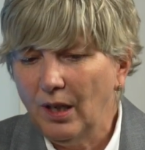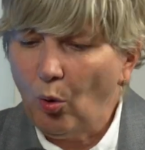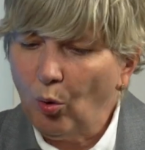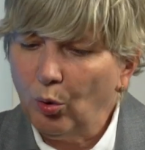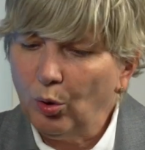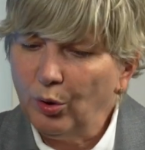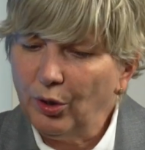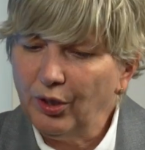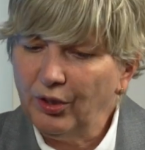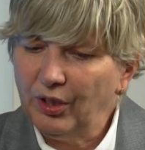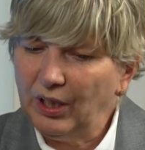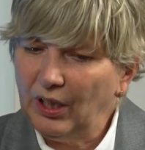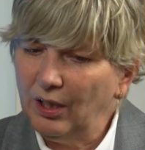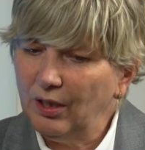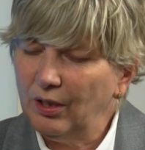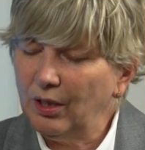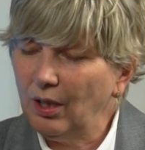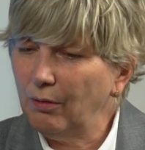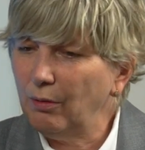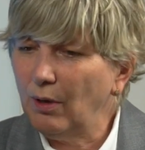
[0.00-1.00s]
All the
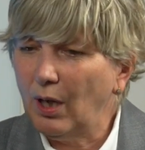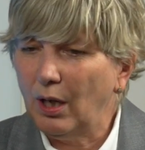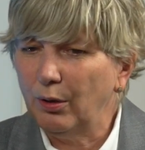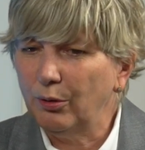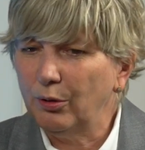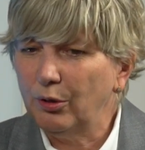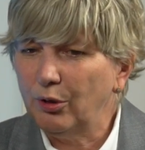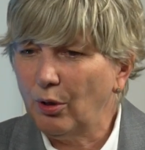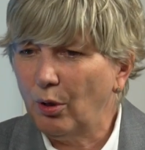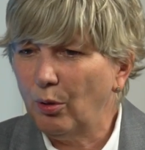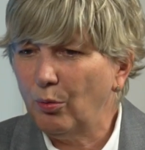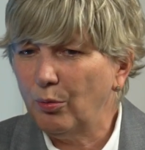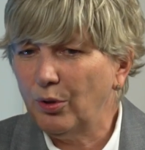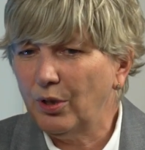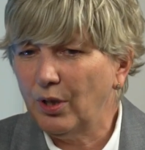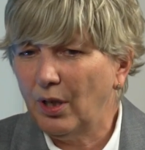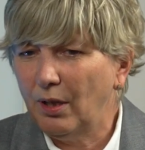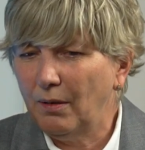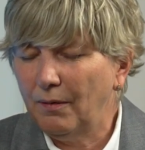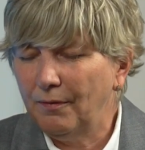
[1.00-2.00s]
things around
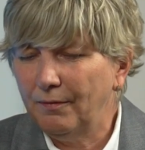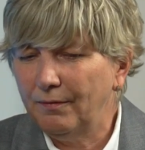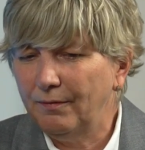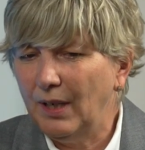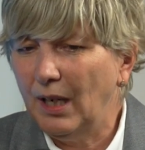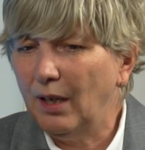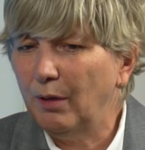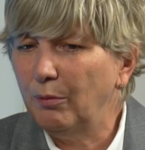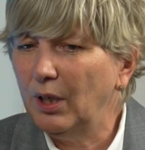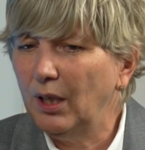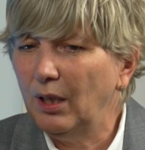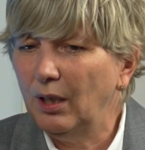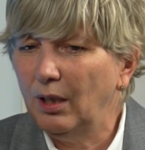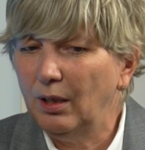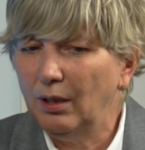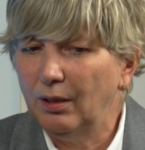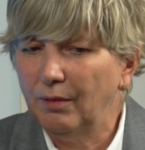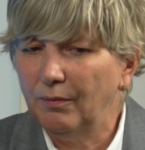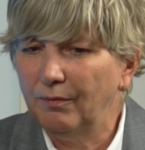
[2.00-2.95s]
drones are very,